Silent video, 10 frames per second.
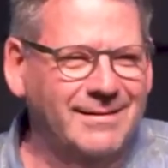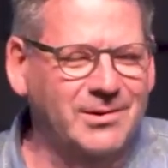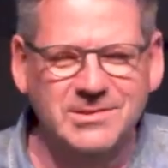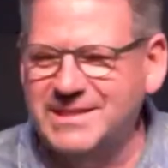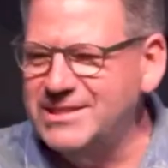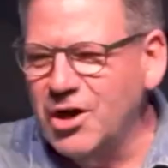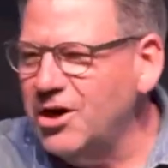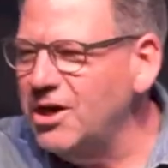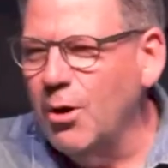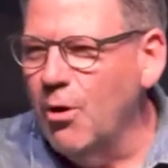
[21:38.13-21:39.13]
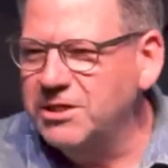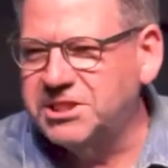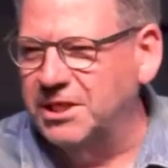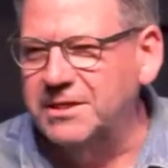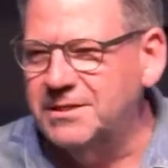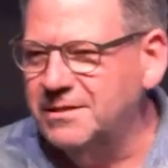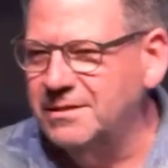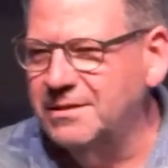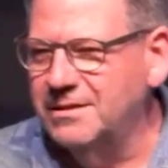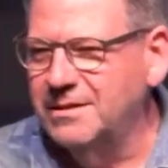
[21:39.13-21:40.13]
Because he's not going to watch it.
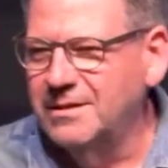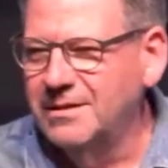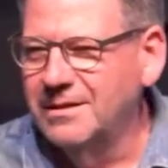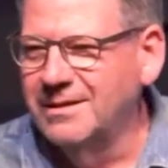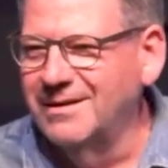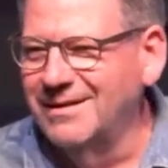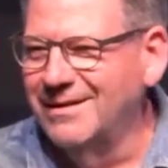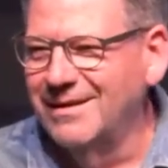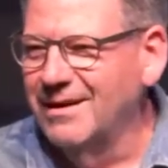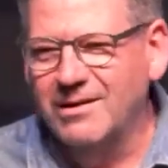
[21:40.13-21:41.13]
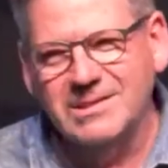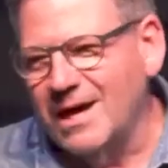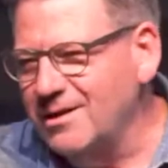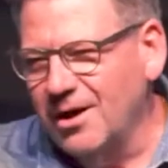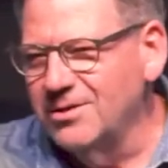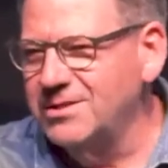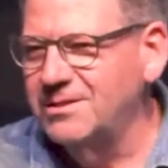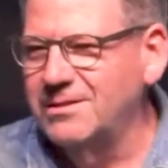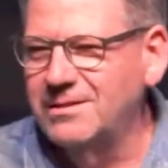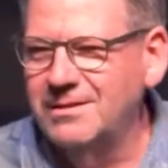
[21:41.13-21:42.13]
Because I don't.
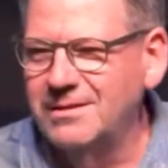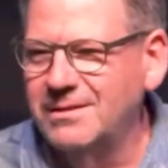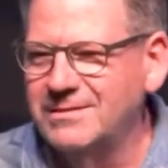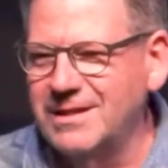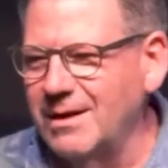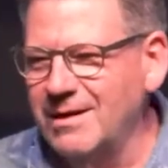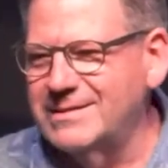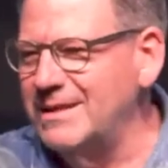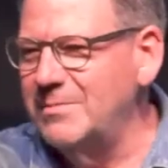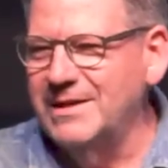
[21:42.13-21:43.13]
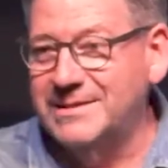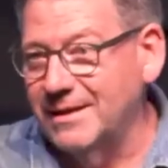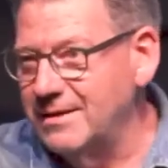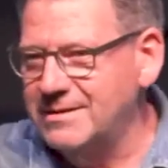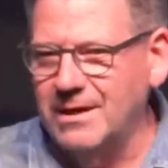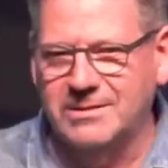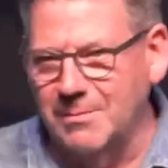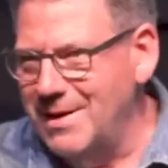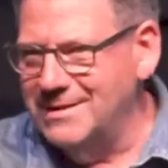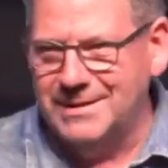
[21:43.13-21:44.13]
Say, so, oh, send me a ticket. That sucks.
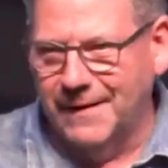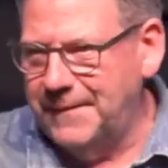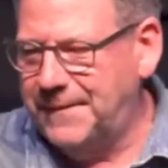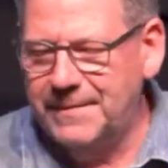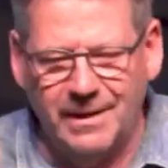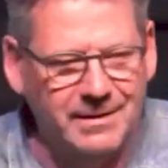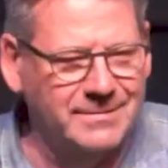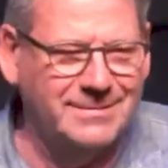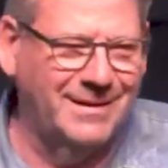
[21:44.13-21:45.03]
Amazing. I don't.